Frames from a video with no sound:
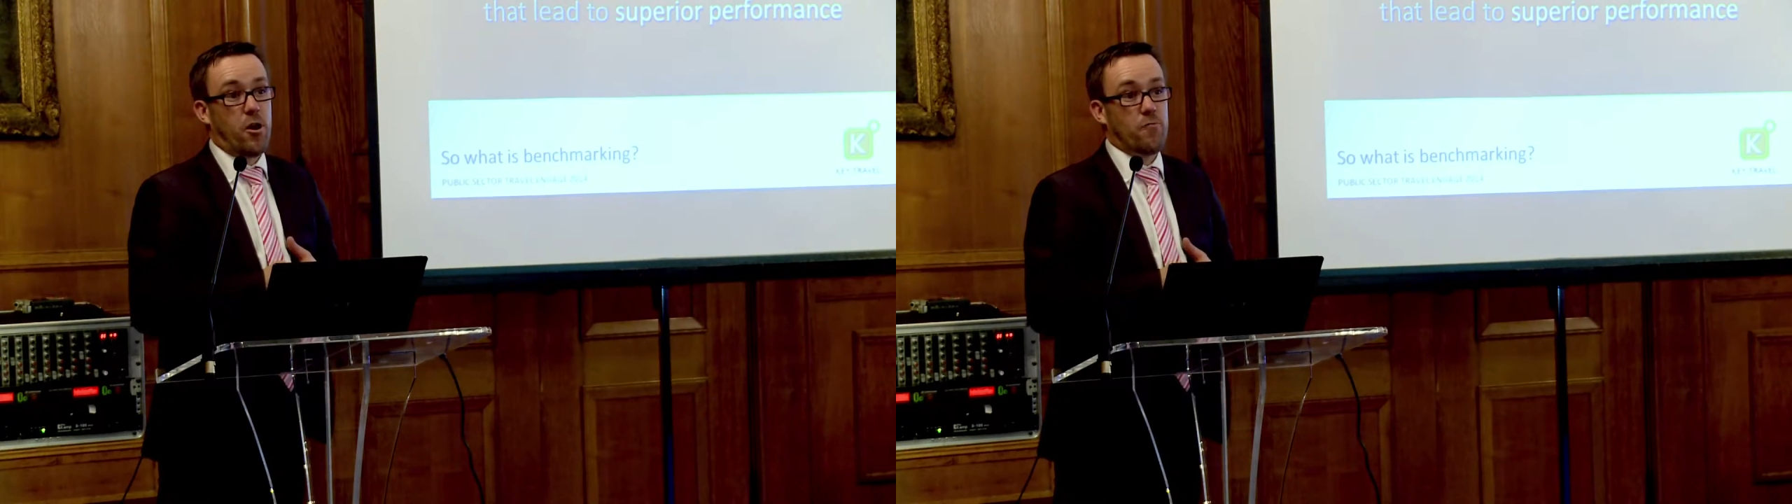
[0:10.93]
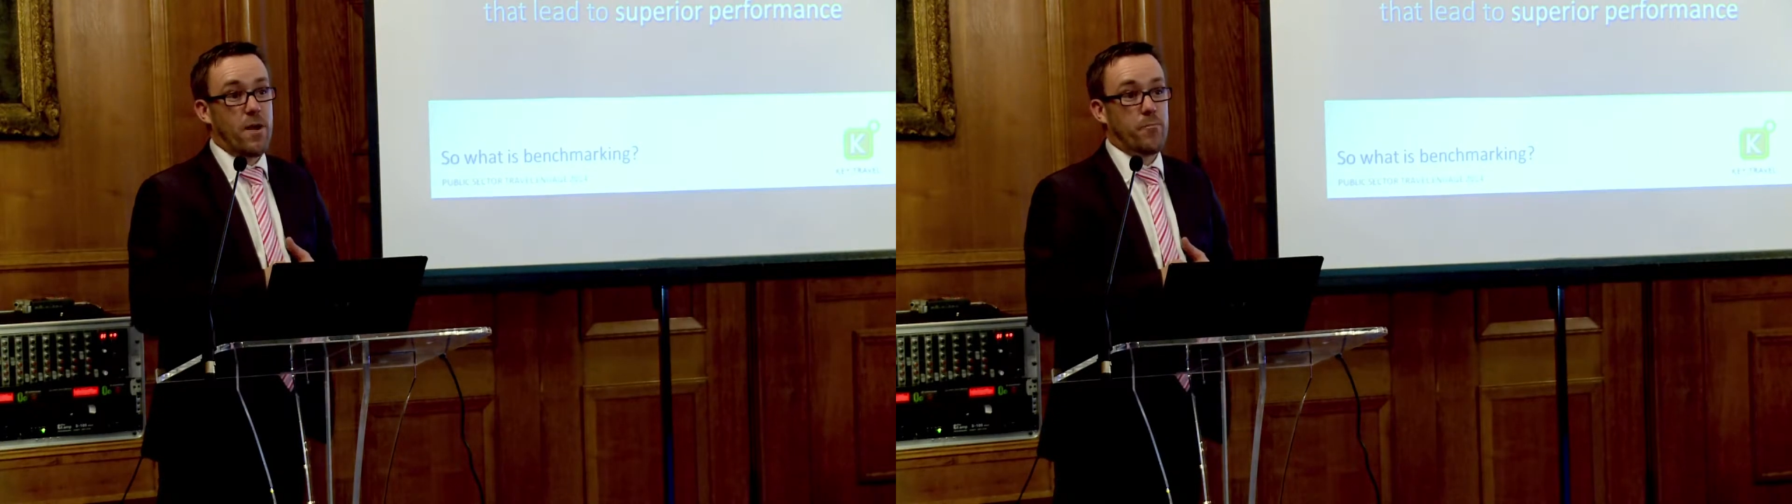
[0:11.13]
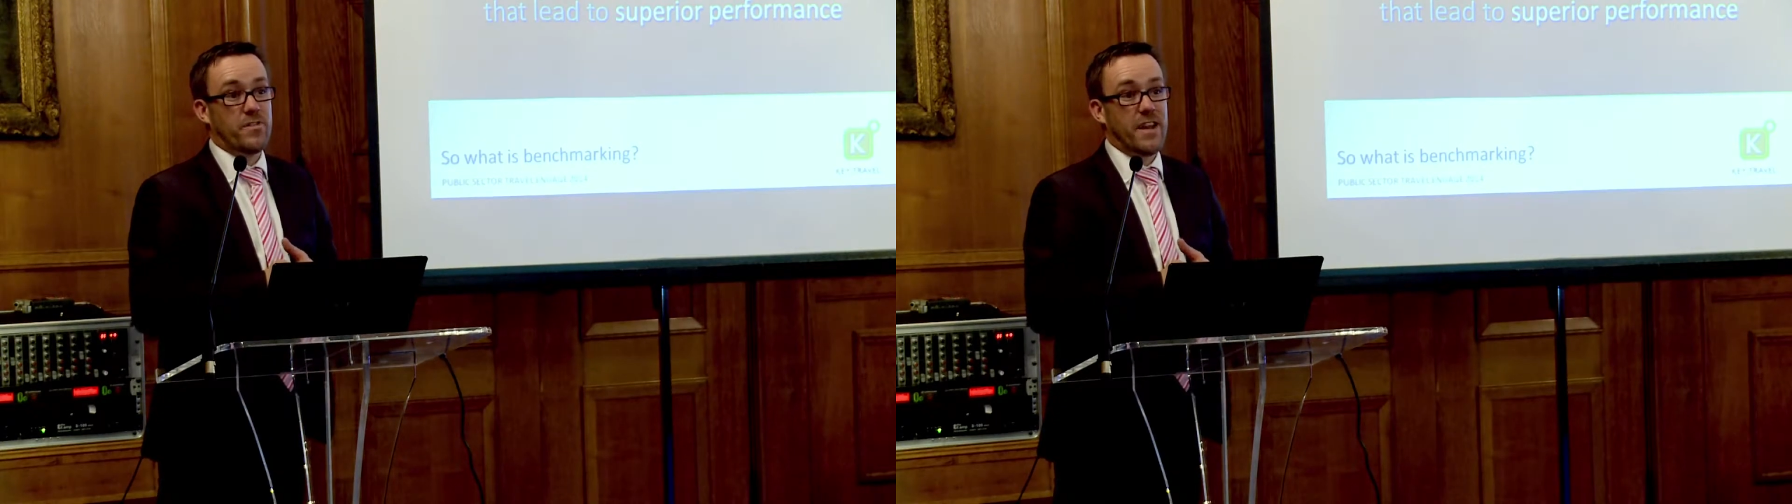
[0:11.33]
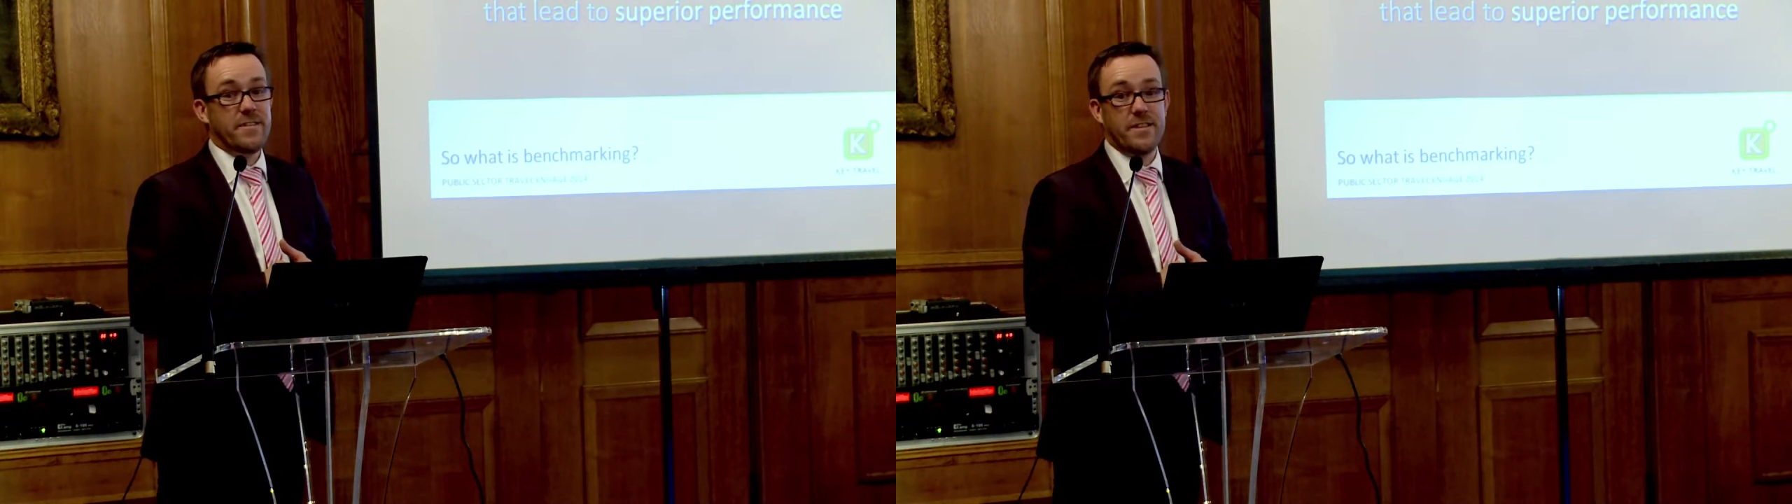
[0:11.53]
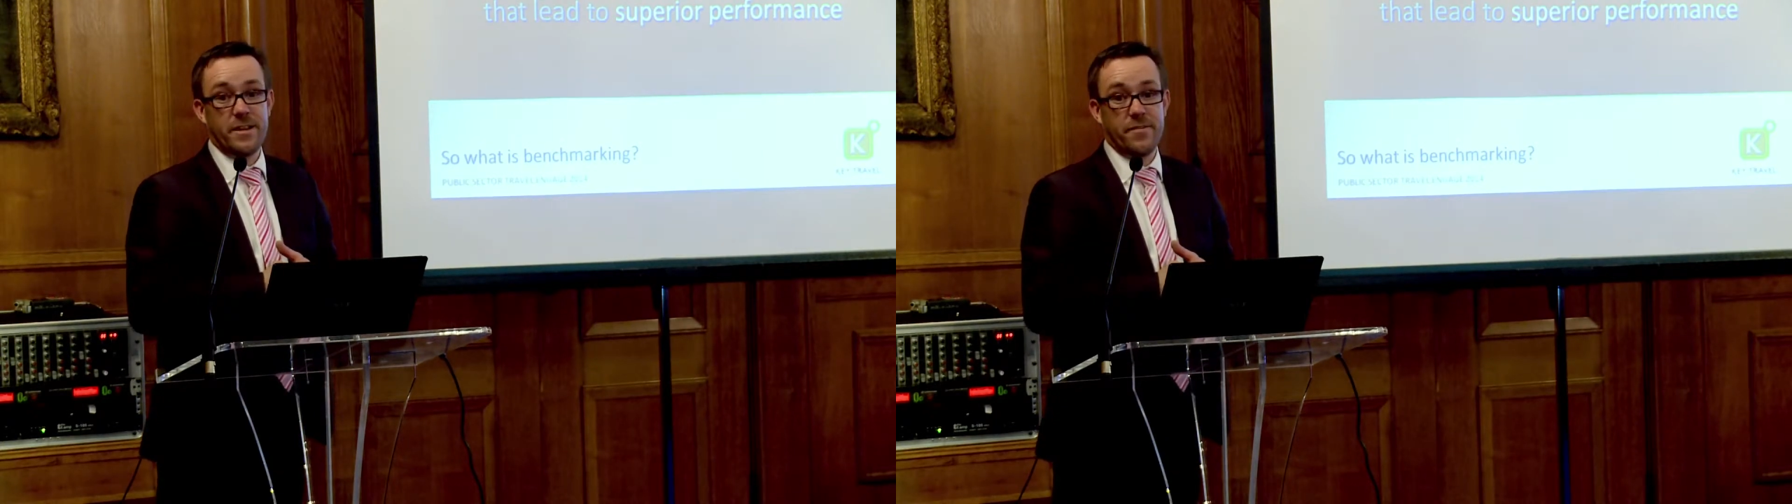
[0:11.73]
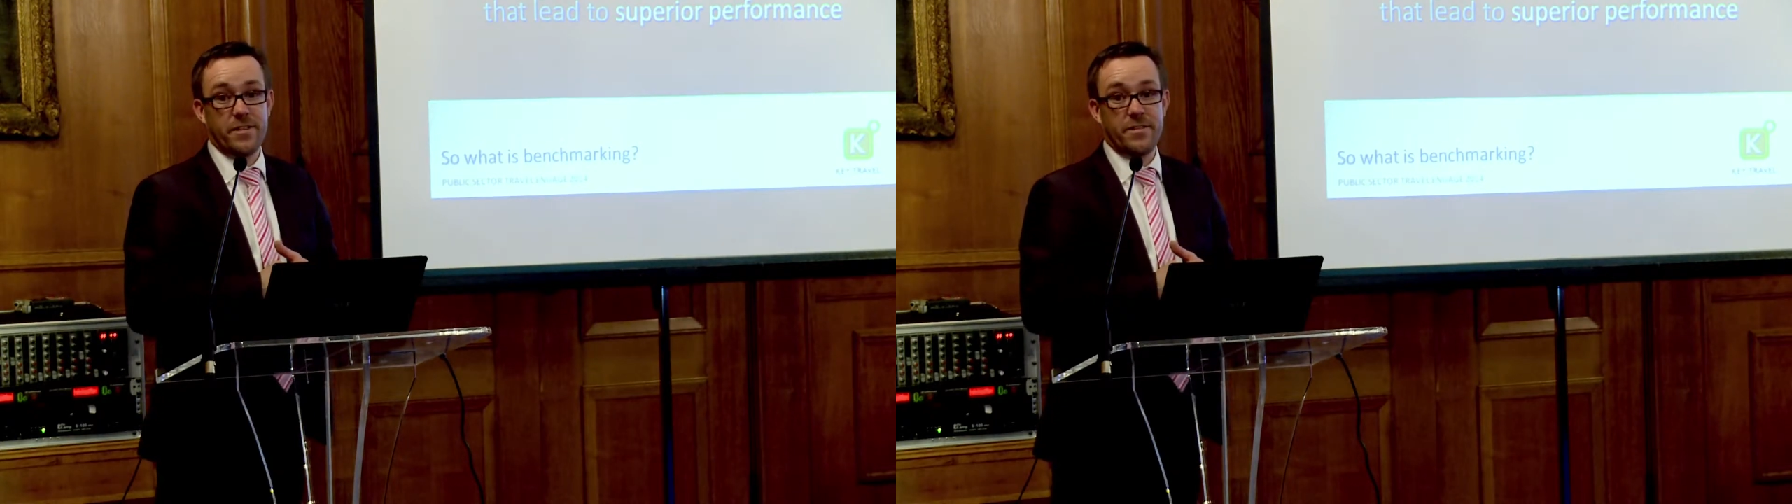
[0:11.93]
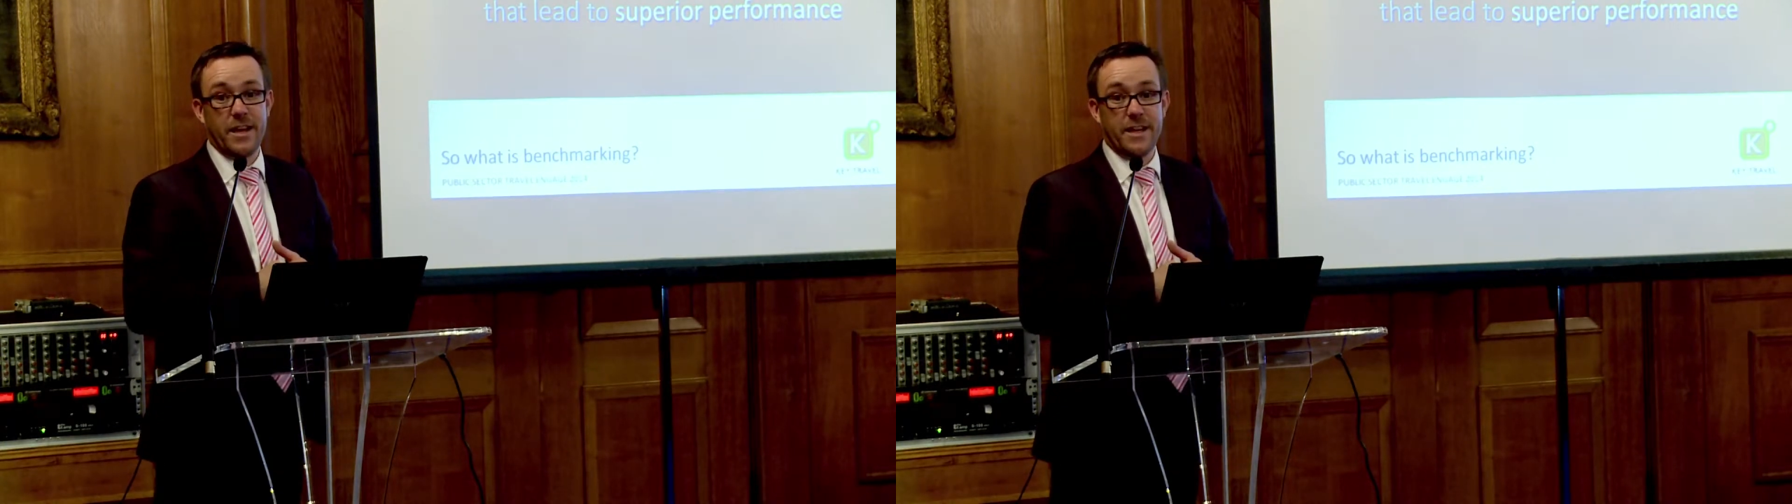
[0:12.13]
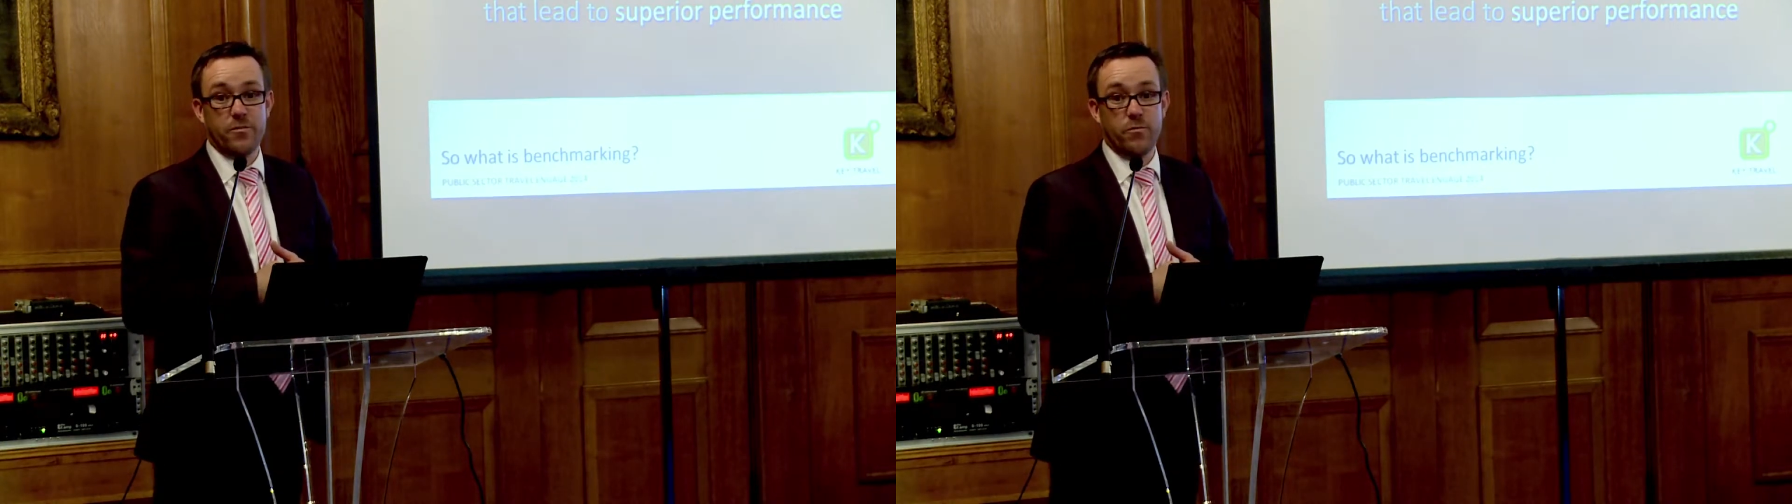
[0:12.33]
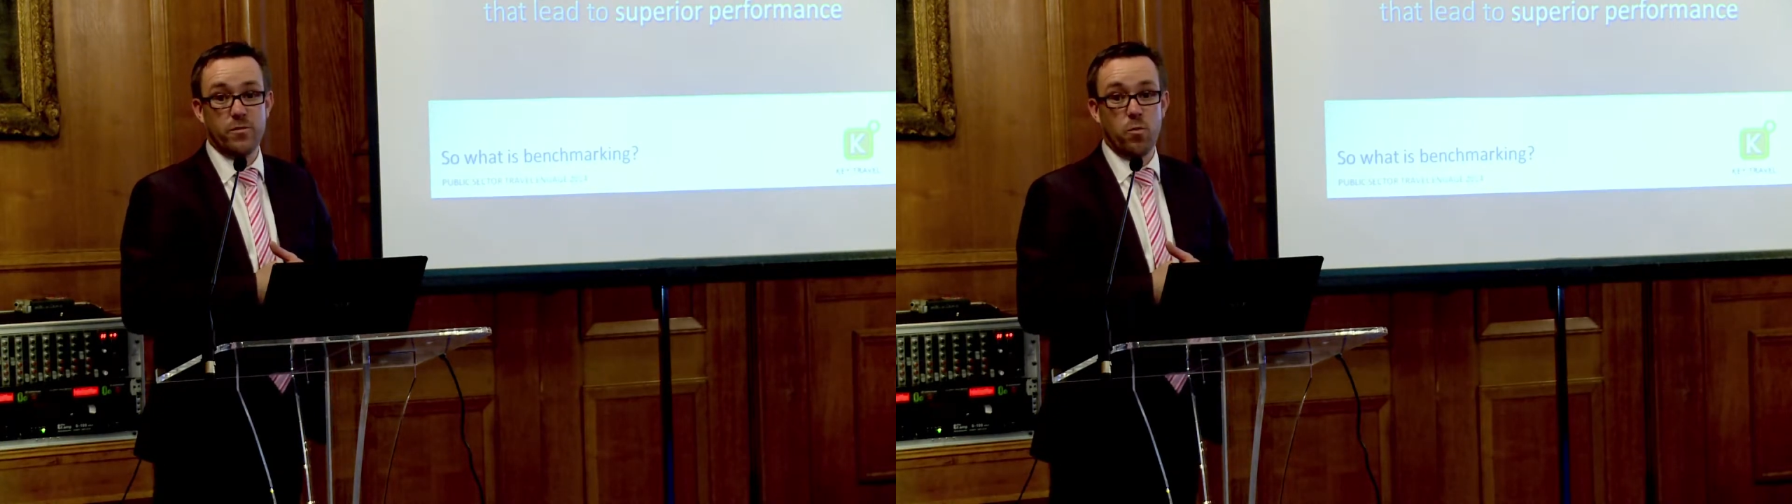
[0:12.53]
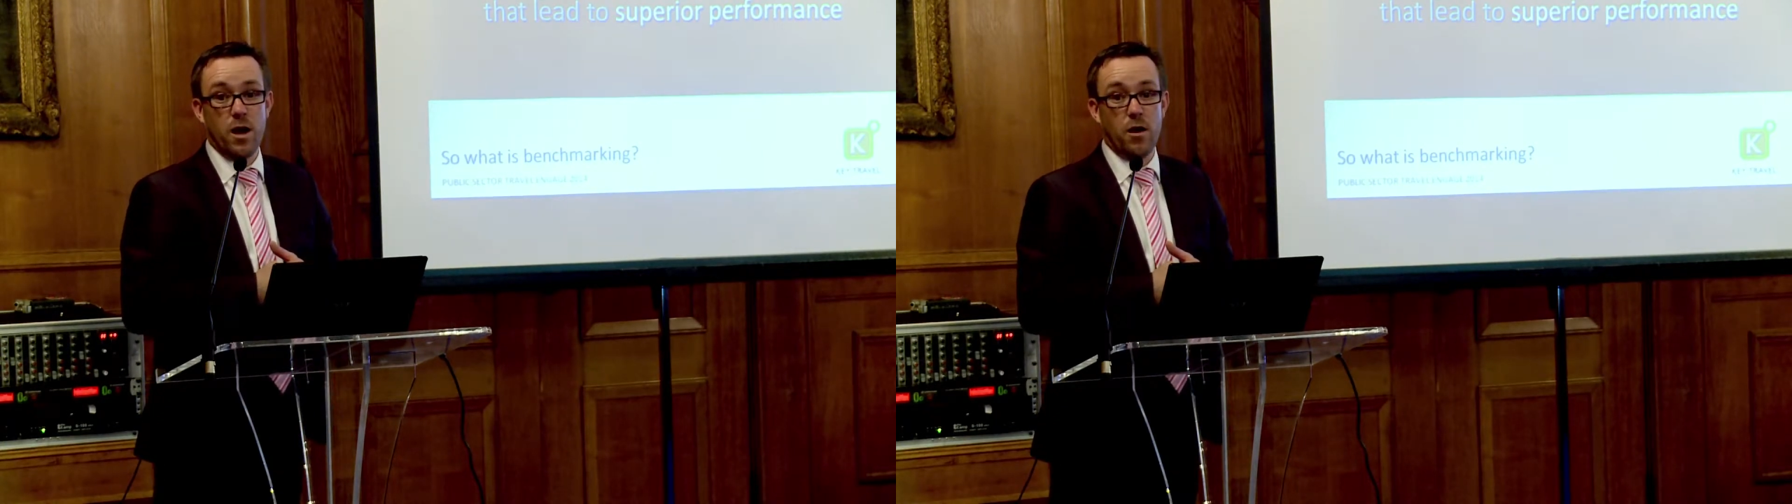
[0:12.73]
represented in this data as
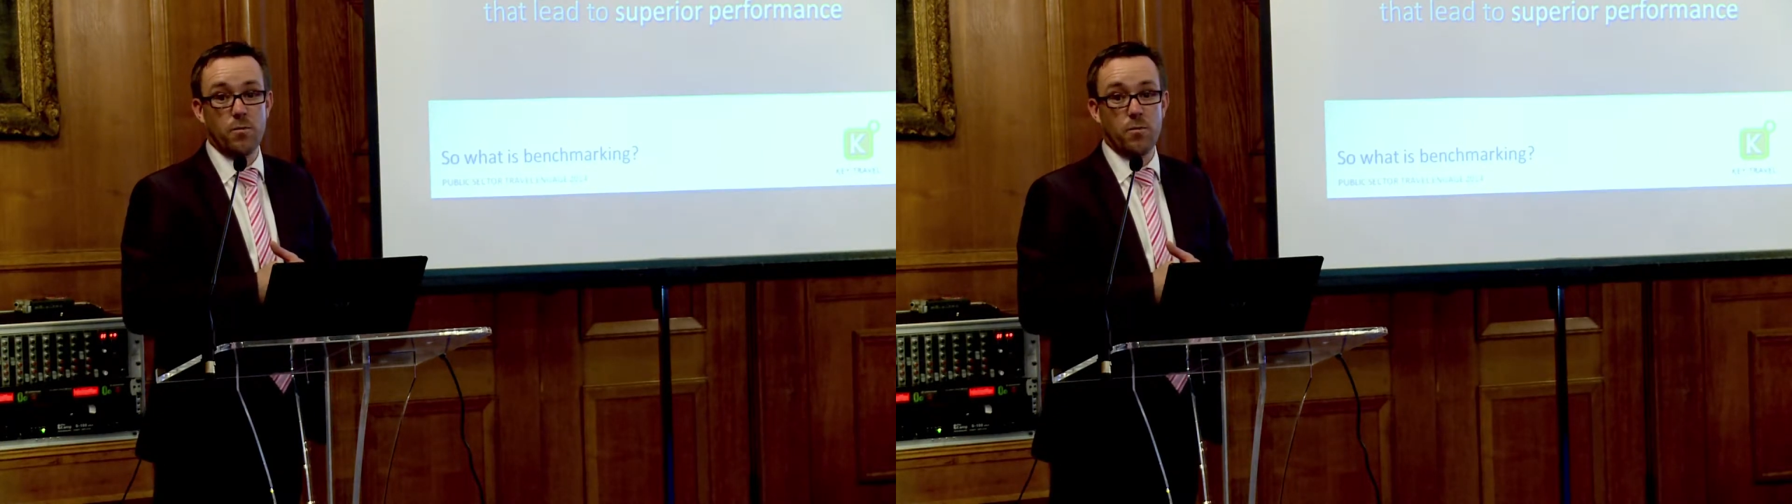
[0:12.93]
well.